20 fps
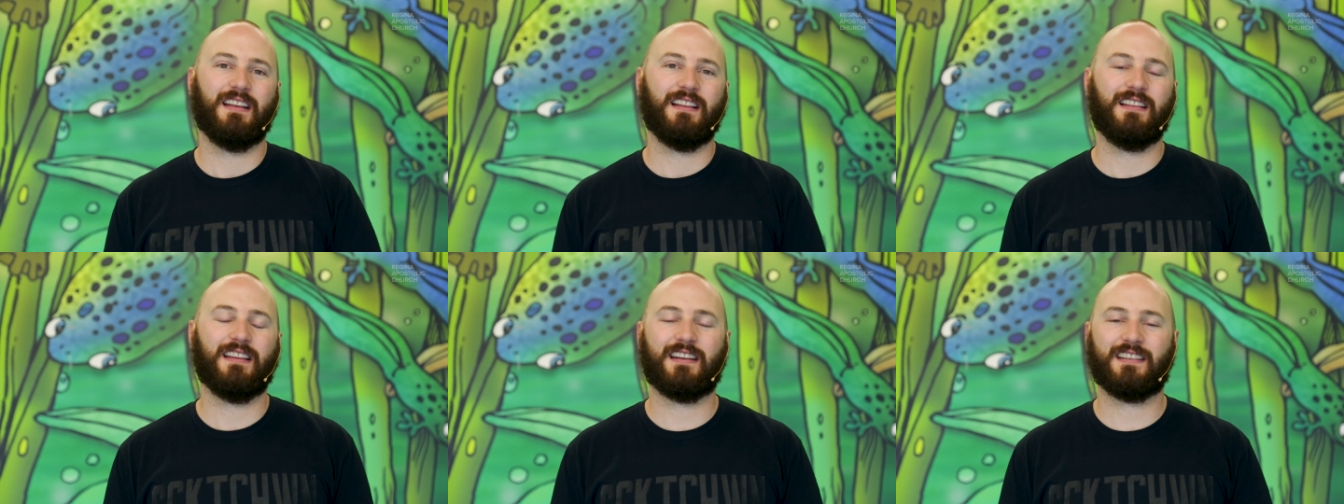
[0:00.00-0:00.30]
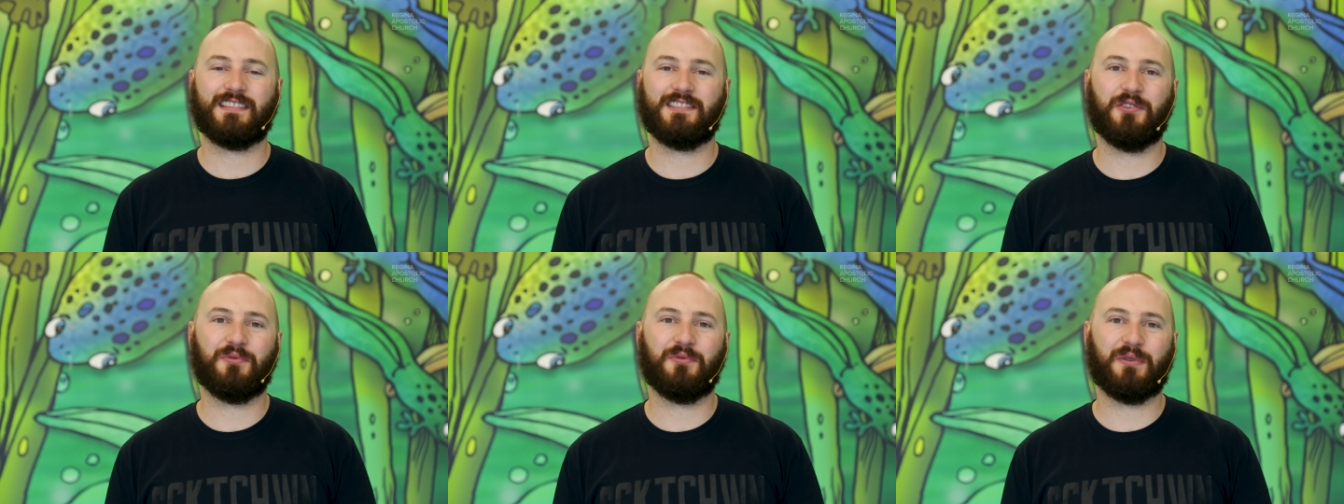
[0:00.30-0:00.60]
Let
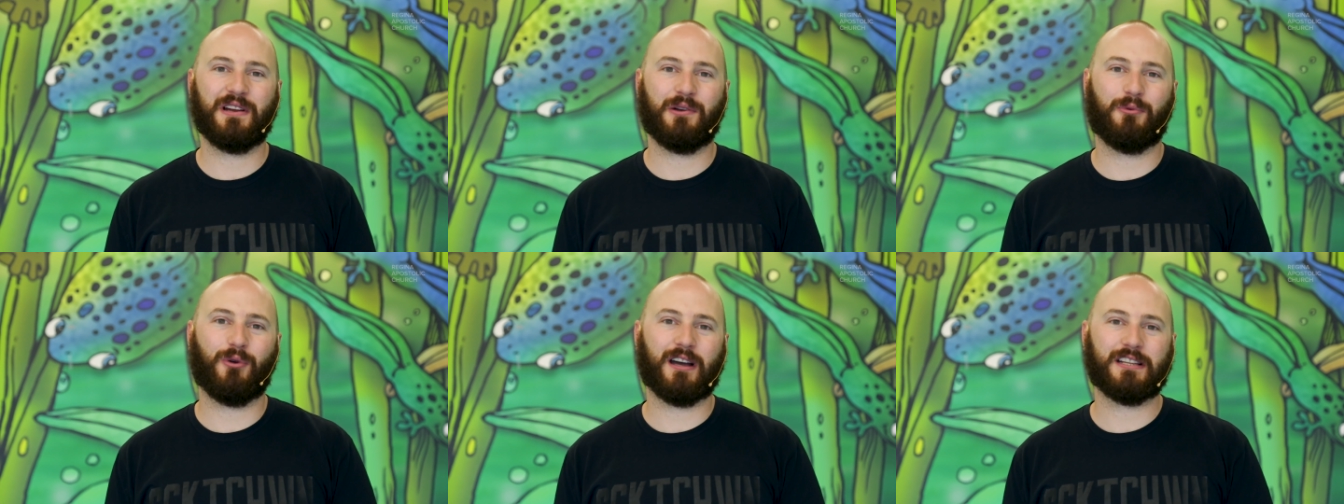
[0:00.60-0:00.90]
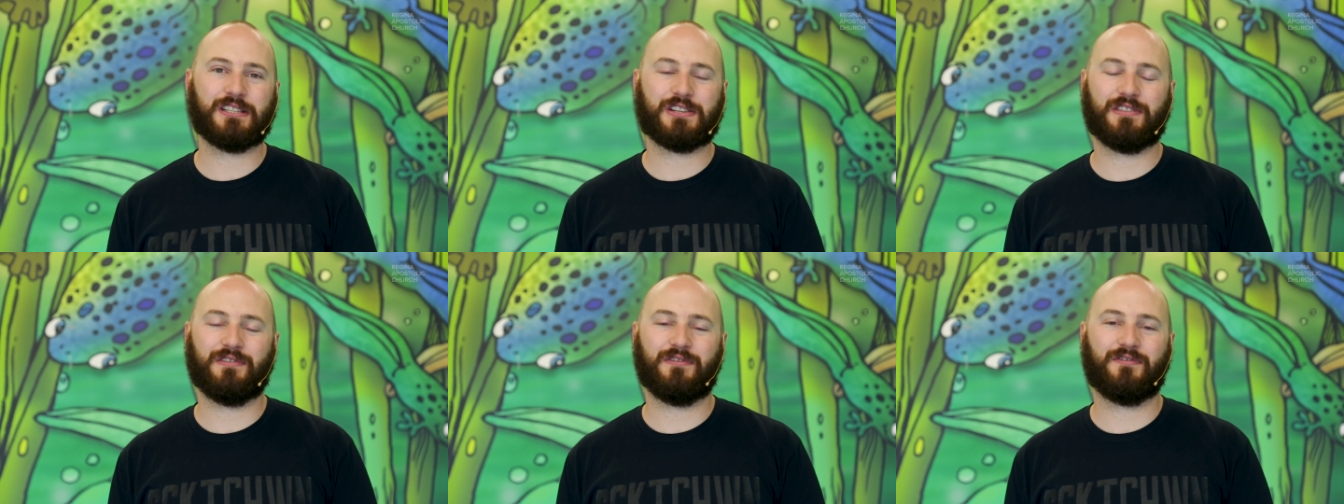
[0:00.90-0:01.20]
us know where you're
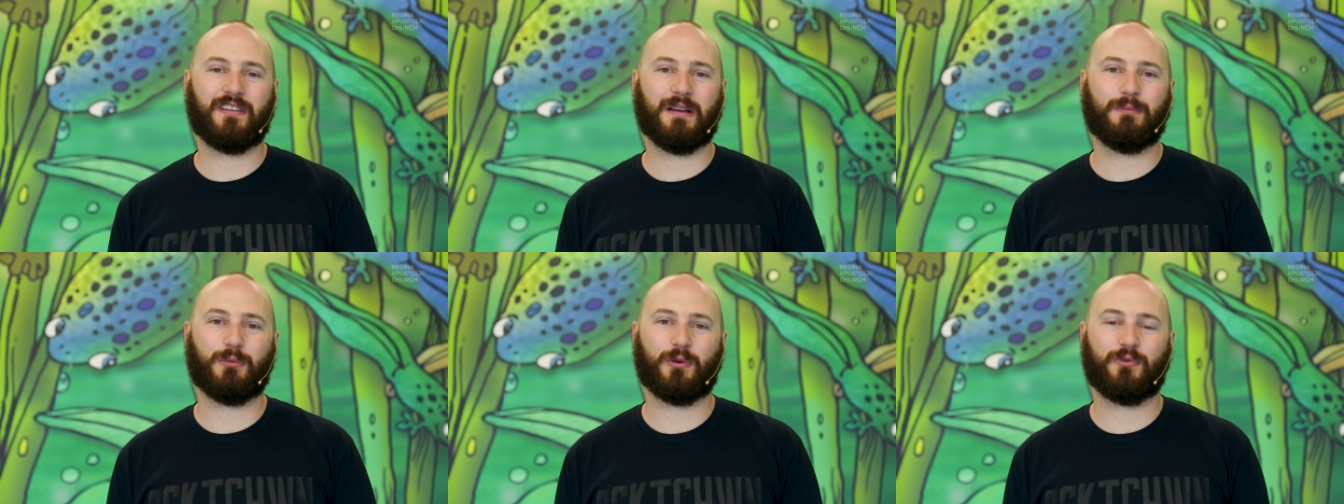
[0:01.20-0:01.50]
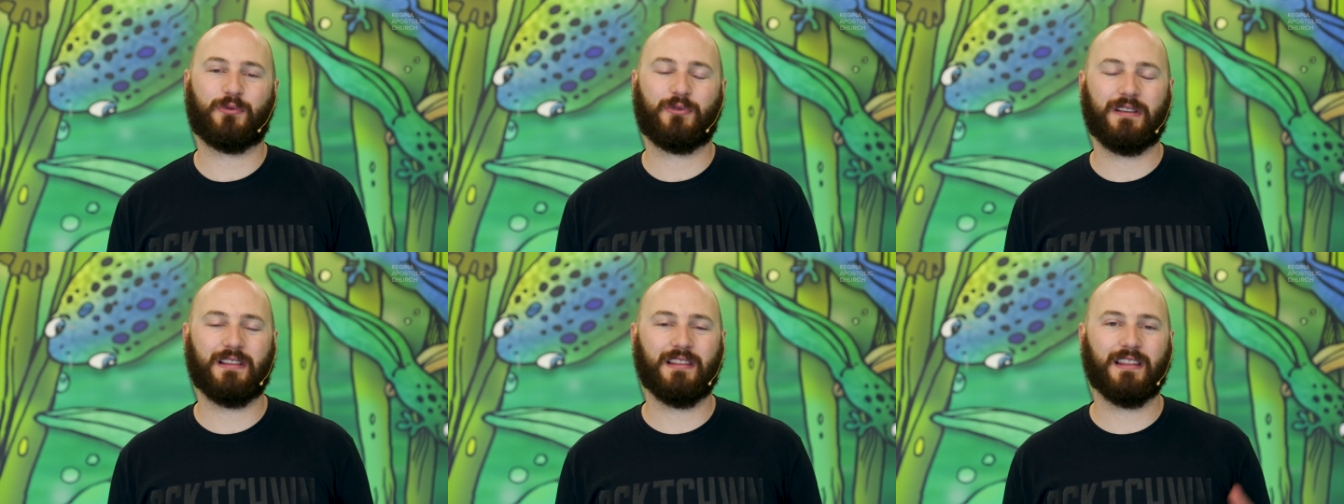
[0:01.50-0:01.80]
watching from, or
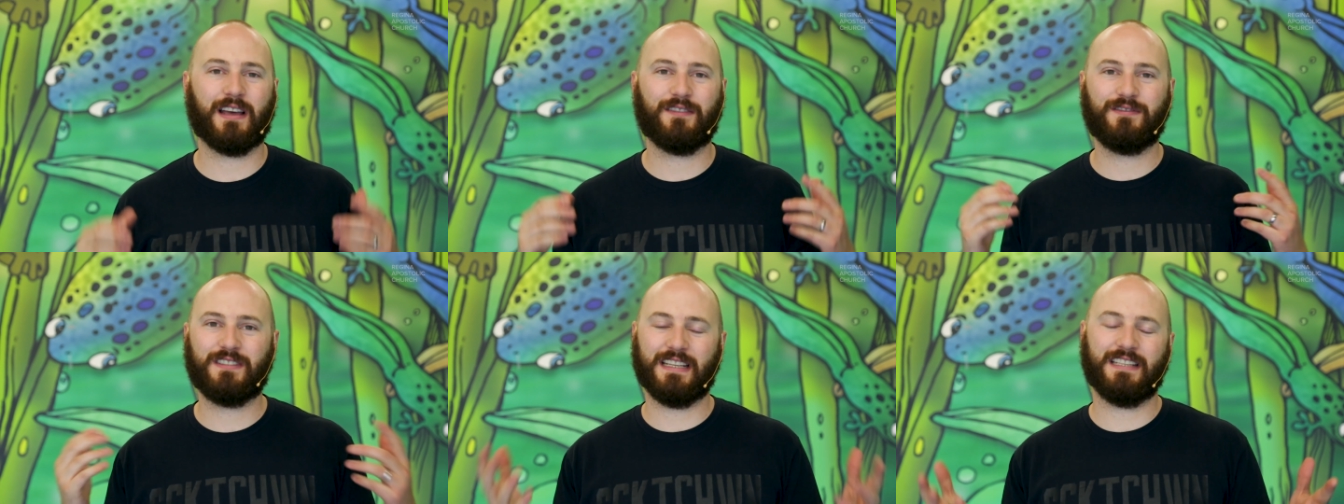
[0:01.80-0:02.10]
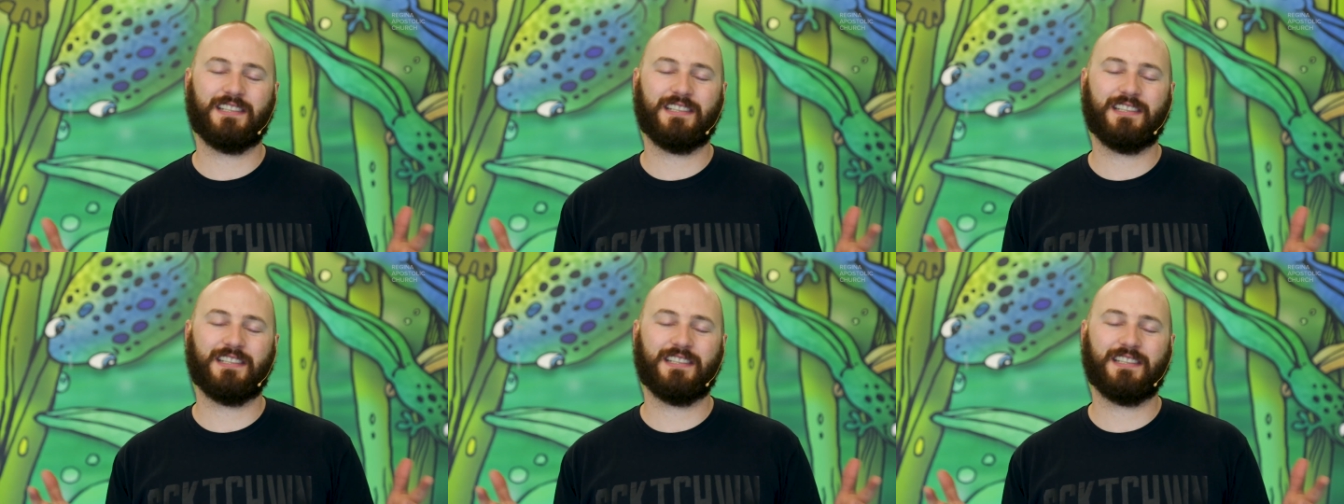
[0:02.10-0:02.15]
if we'd love to